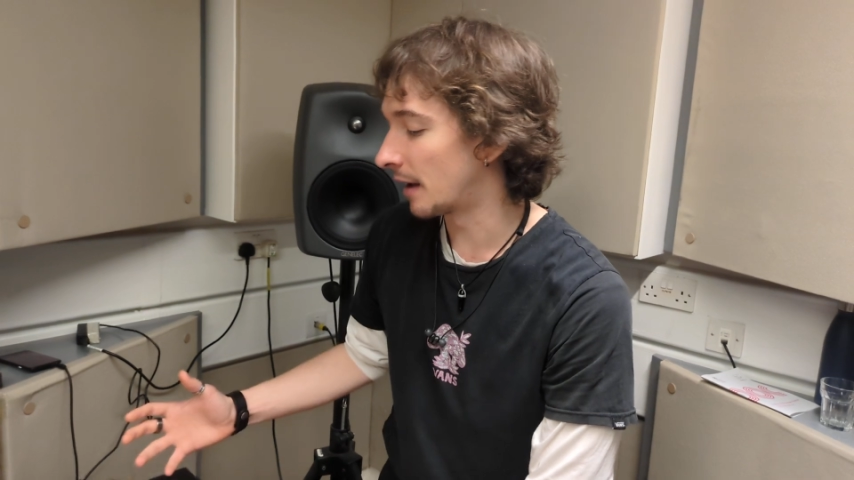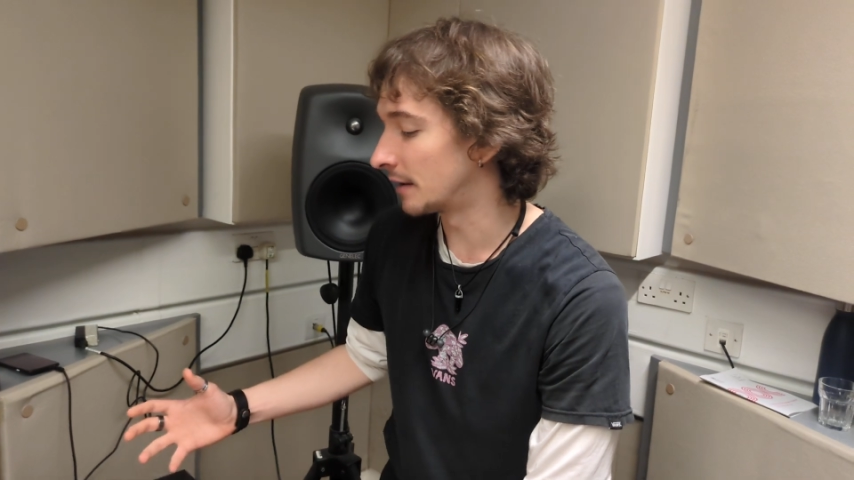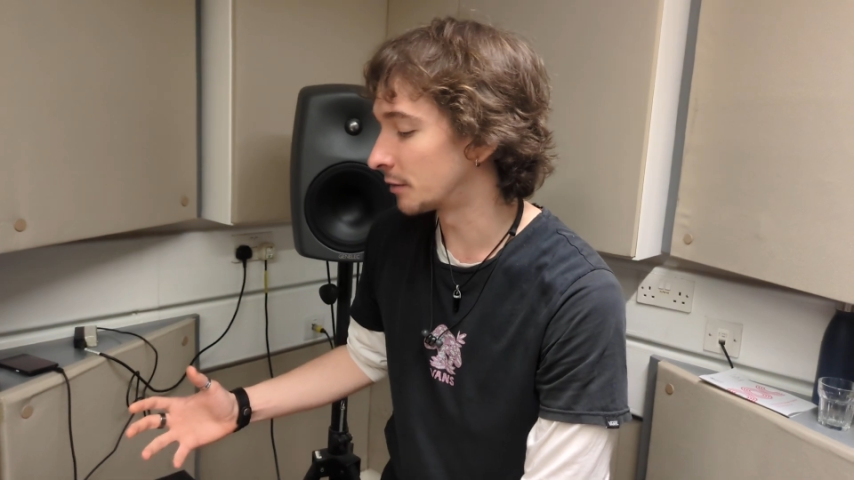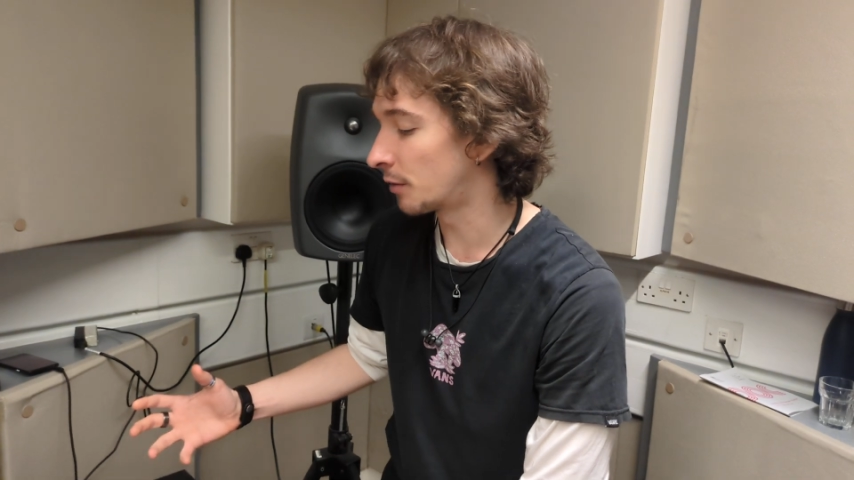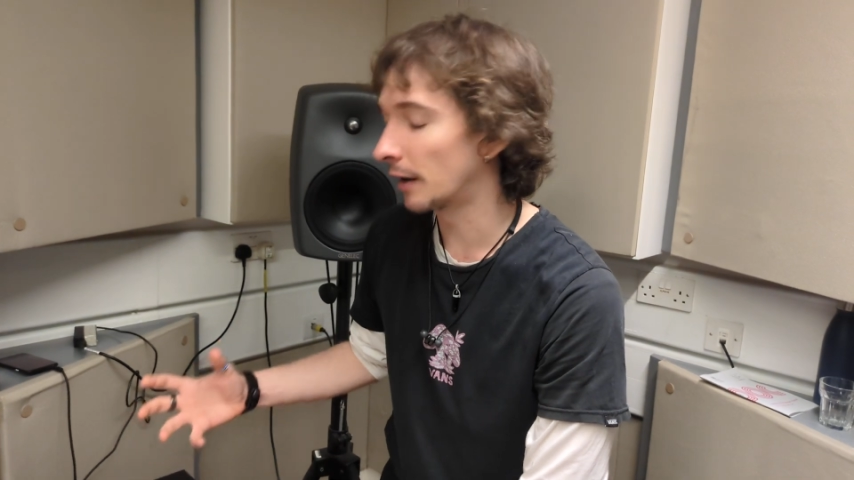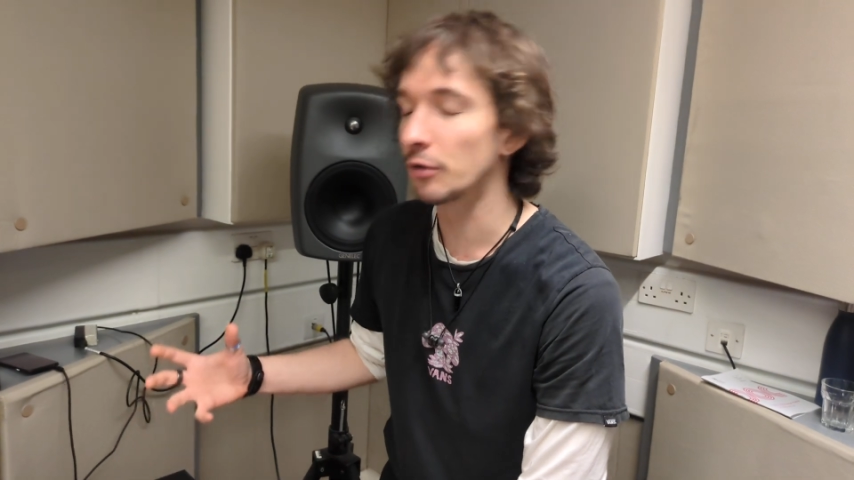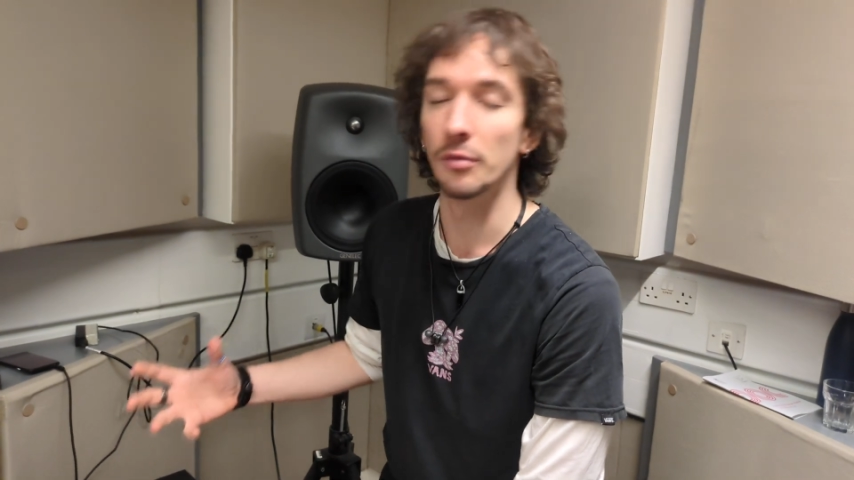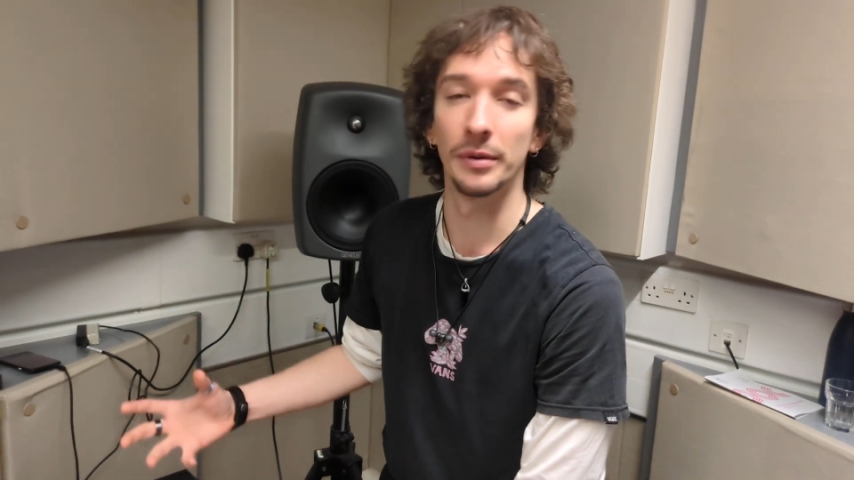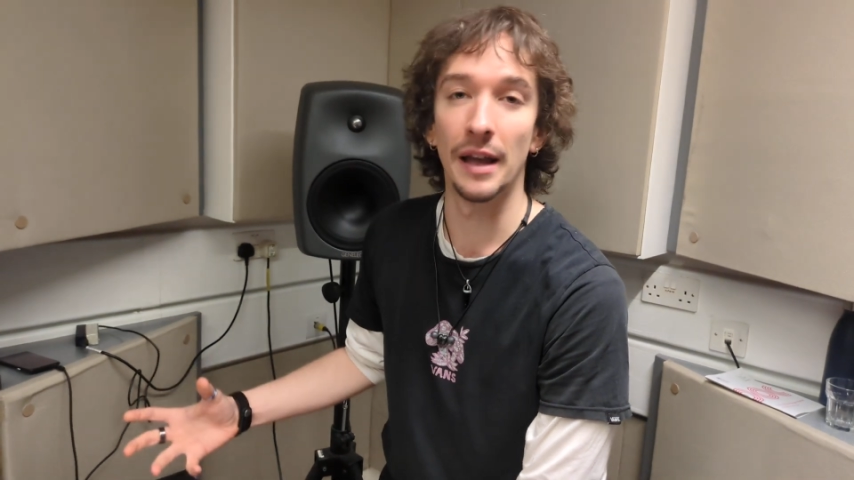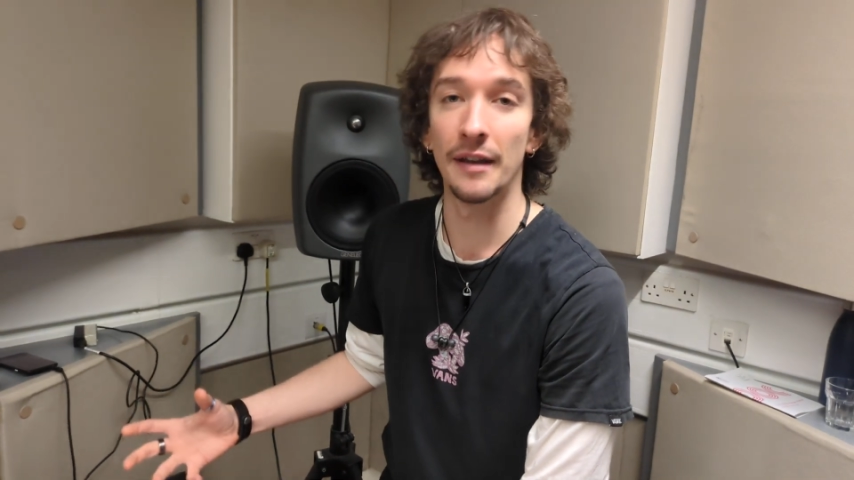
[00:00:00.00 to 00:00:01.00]
and it's quite
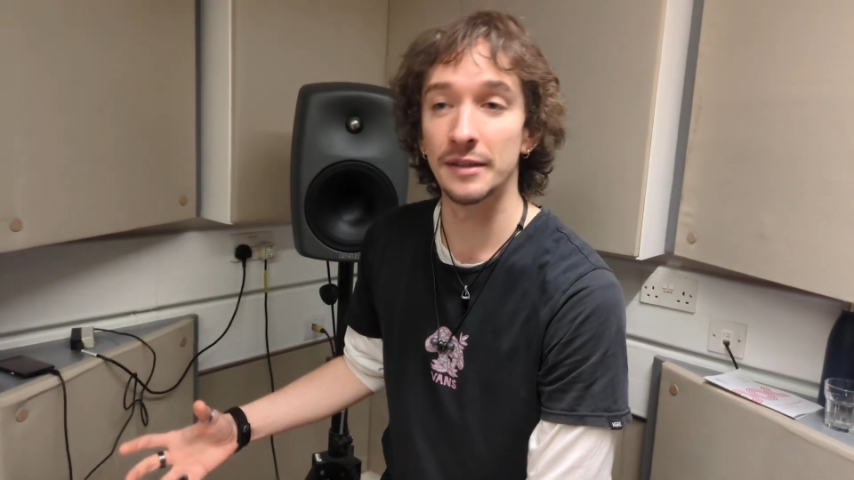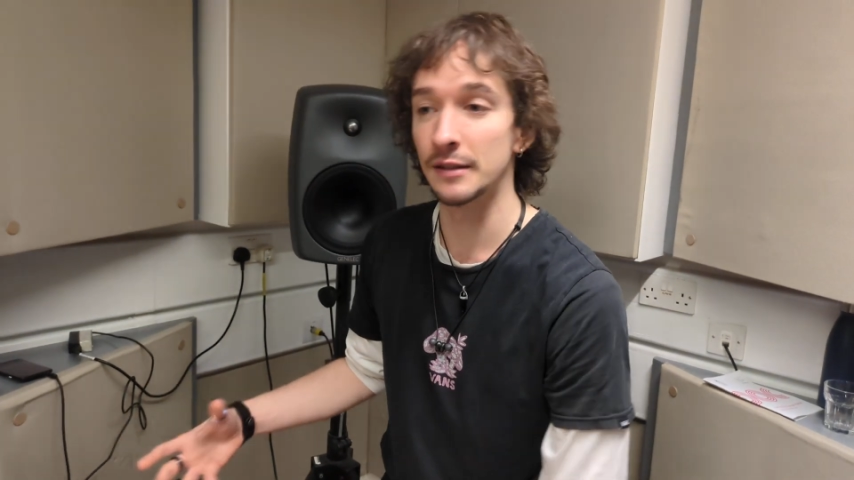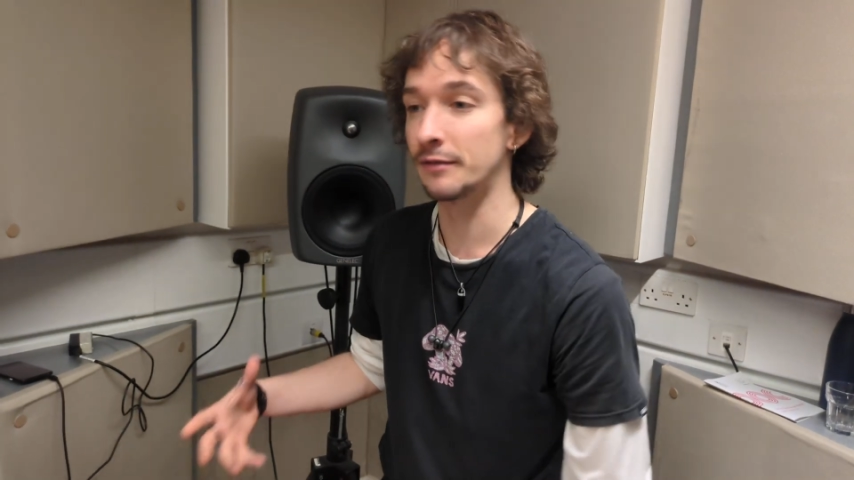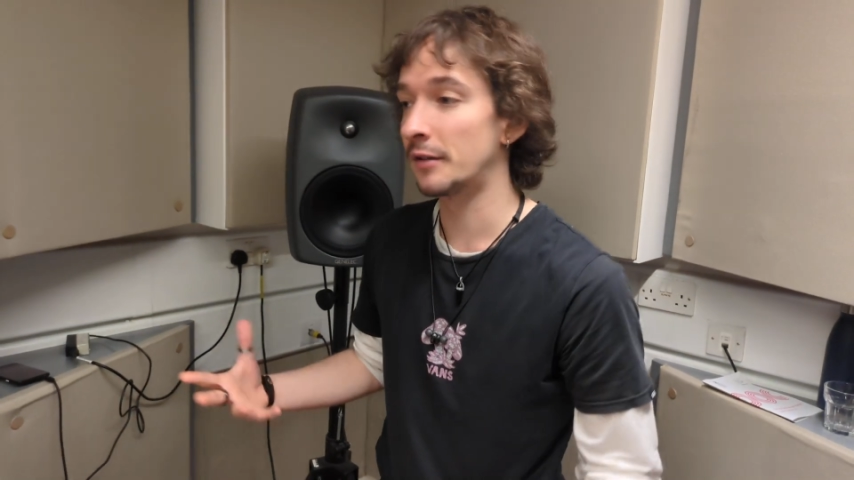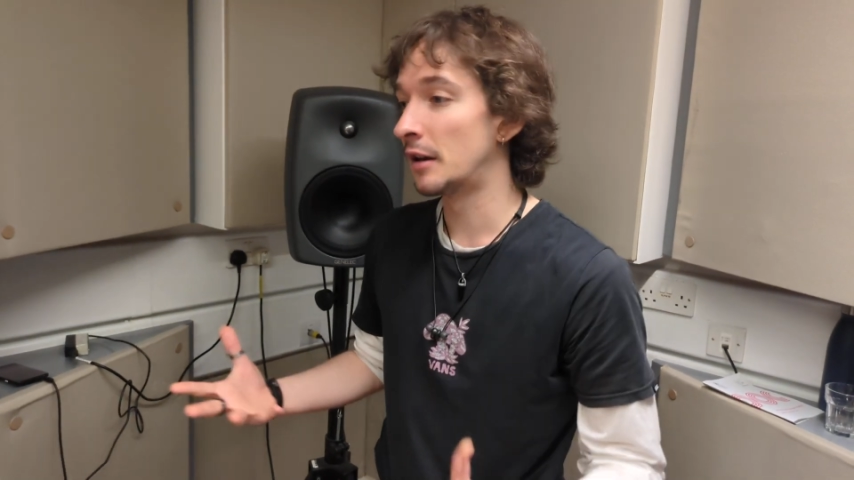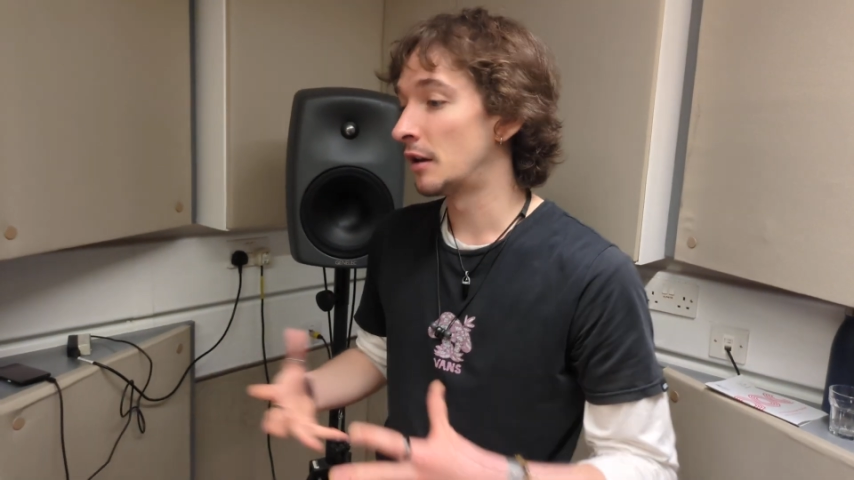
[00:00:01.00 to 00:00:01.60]
comprehensive.